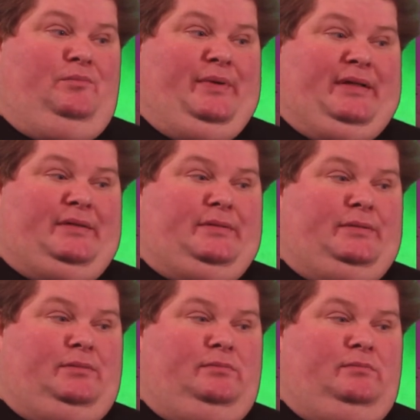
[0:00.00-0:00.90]
But
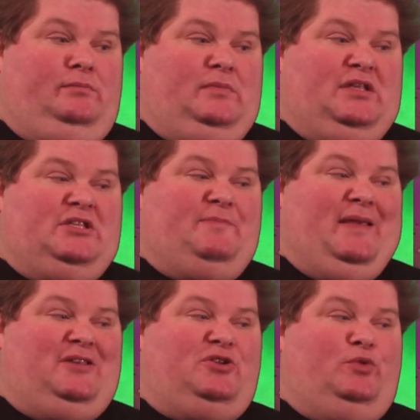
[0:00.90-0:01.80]
it
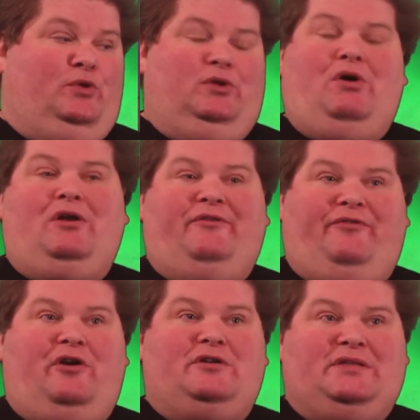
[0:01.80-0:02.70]
speaks to a lot of
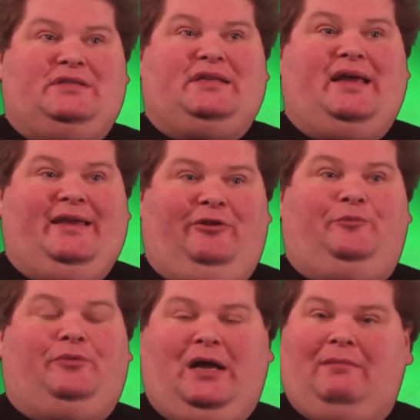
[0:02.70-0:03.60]
our societal
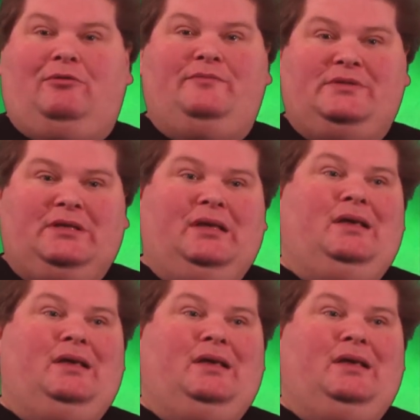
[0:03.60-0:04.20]
problems,